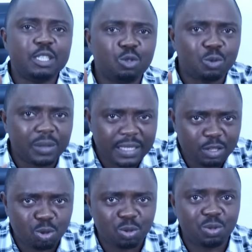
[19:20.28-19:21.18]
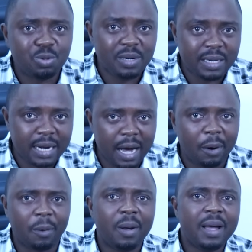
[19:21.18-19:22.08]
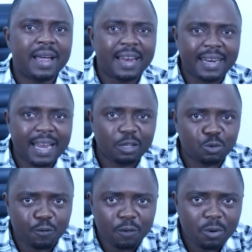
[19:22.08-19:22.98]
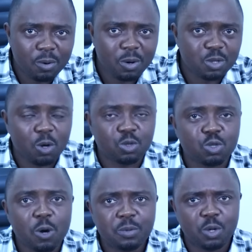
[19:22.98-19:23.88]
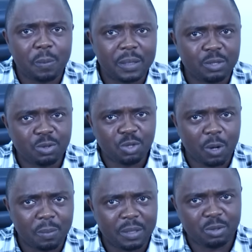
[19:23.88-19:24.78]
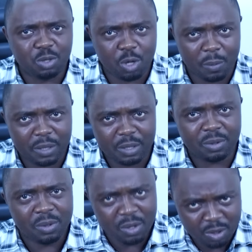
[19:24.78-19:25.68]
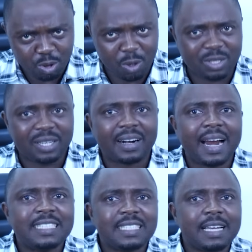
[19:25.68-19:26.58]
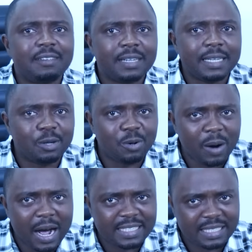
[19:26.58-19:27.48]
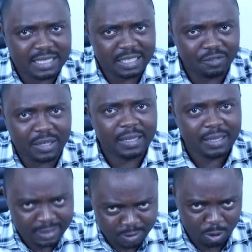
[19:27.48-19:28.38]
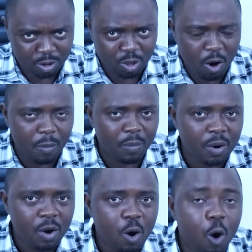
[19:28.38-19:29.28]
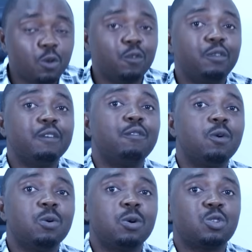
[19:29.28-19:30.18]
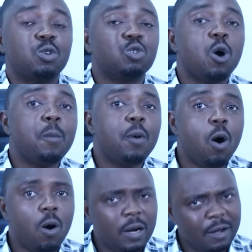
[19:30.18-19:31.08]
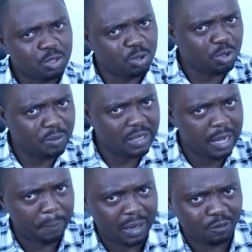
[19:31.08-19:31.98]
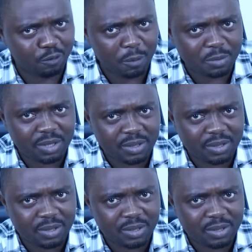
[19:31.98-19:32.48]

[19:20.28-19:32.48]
you need to do now to follow us on top www.CHRICEDradioandtv.com, or you can follow us on top all our social media platforms.